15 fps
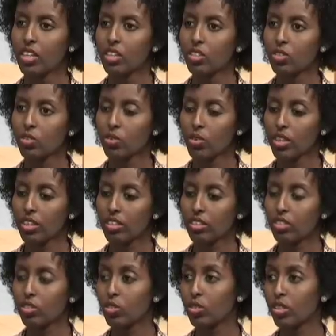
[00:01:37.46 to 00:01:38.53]
So
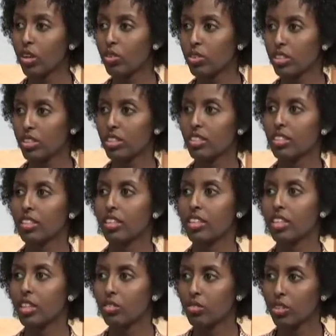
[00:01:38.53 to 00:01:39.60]
in
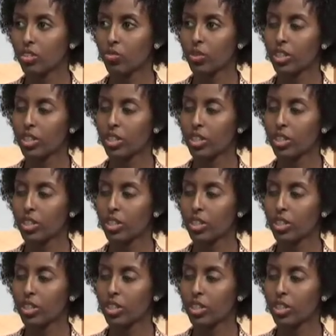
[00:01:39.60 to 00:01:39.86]
2011,